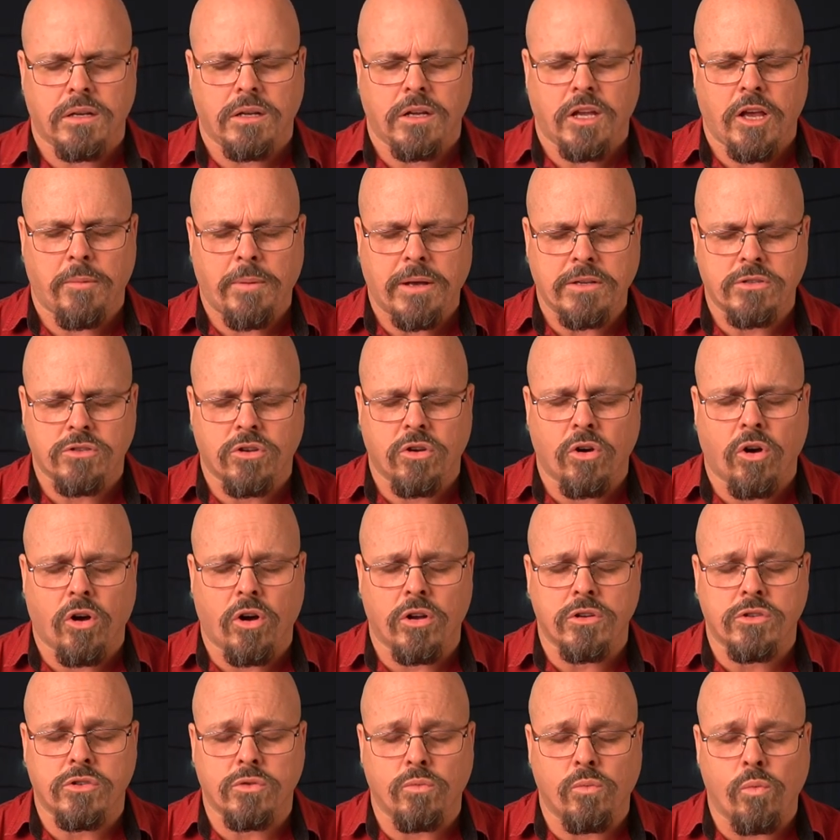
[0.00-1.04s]
Help us,
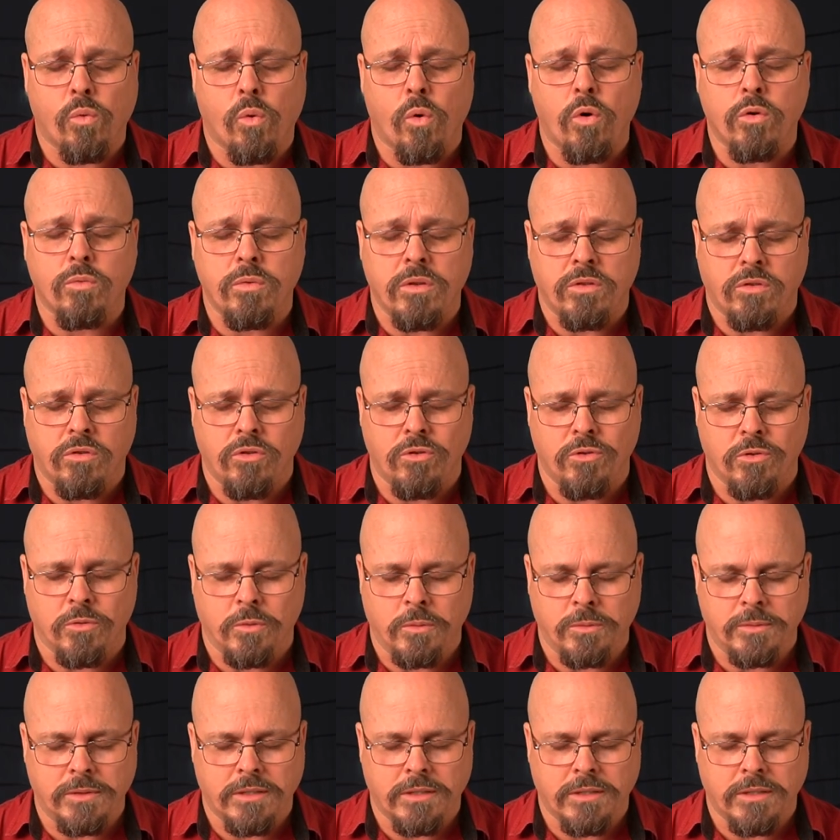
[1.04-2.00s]
God, to walk with you,